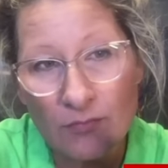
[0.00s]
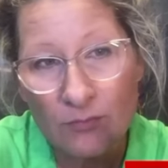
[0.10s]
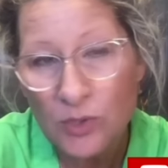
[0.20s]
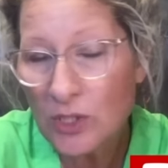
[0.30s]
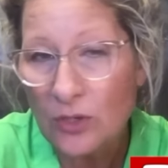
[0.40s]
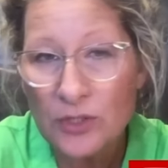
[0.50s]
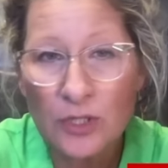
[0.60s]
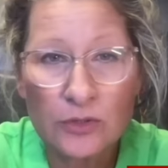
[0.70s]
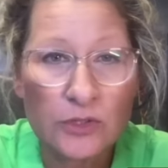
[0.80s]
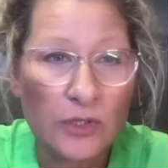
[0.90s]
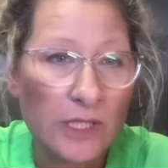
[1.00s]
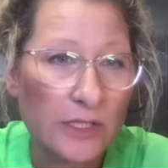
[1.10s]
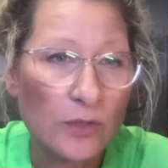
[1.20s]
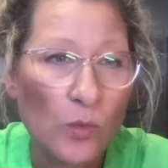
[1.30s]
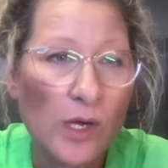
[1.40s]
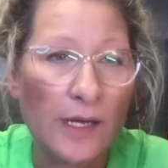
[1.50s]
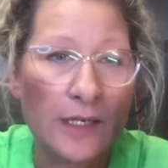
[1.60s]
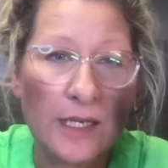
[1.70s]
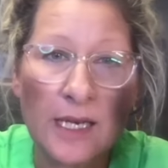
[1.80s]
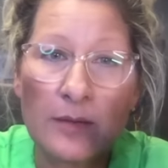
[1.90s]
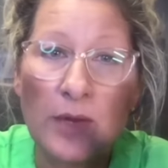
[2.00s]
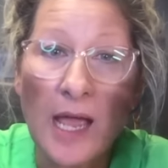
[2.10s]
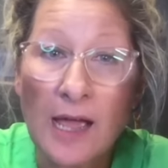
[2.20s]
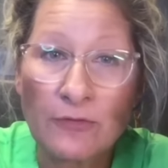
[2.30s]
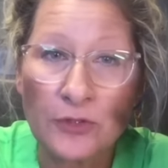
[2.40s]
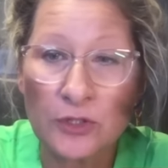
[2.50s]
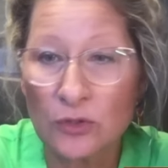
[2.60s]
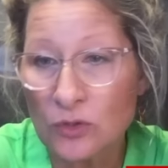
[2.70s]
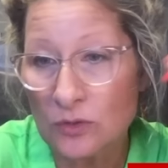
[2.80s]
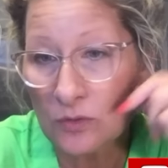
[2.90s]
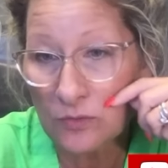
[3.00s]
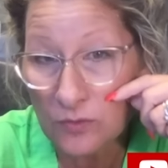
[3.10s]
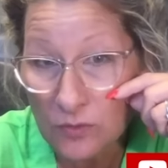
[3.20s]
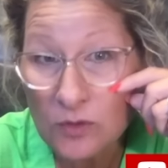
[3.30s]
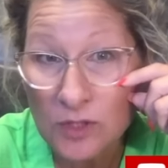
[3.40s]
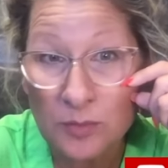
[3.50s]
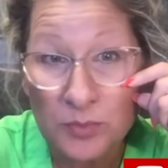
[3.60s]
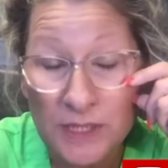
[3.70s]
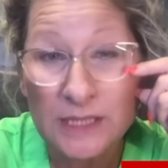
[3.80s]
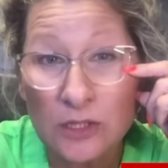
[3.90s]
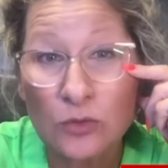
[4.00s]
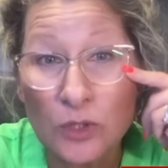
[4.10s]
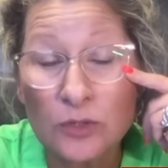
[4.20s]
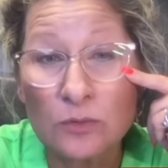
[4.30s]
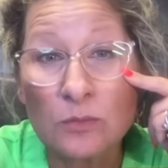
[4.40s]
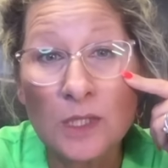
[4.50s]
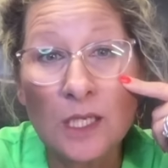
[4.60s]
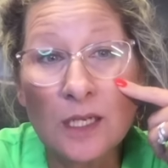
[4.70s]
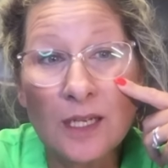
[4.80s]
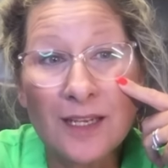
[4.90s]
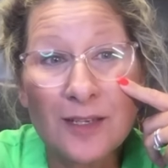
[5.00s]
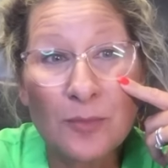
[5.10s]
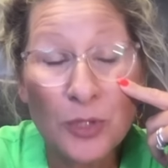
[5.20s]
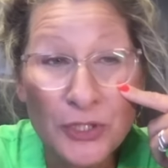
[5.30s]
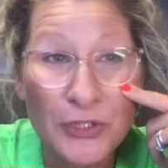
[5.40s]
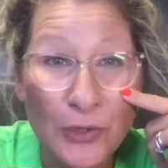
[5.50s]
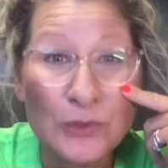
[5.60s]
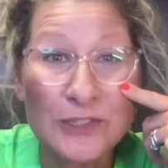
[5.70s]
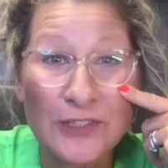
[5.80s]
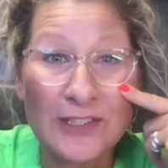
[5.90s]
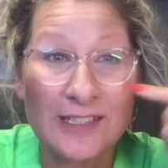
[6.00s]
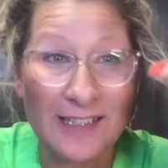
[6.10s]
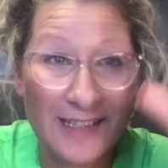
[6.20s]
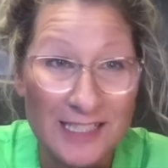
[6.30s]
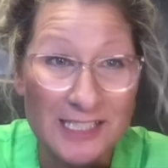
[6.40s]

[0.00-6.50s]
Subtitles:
put all the notes on there you want, and then after you complete the groom, put notes on this